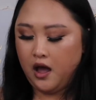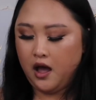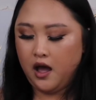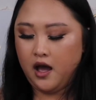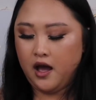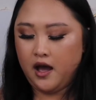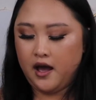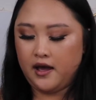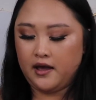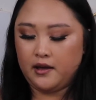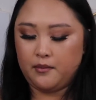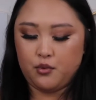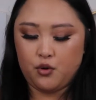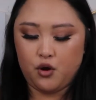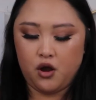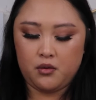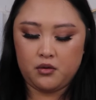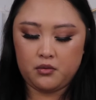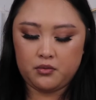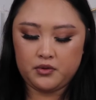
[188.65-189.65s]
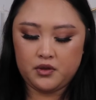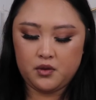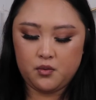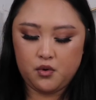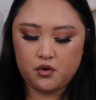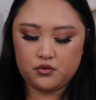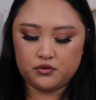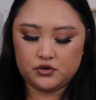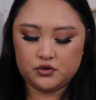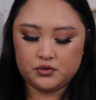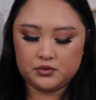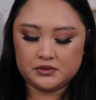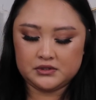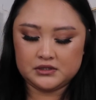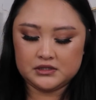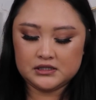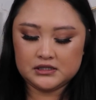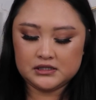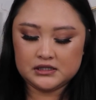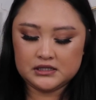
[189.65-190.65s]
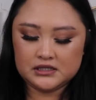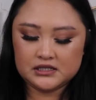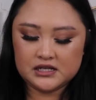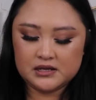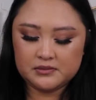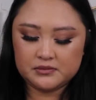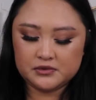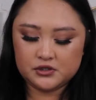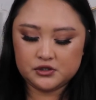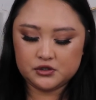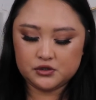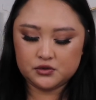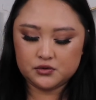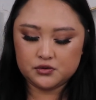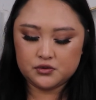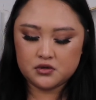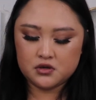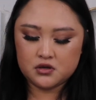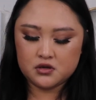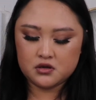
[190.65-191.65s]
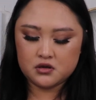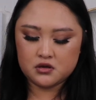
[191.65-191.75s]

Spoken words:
I probably won't use this anytime soon.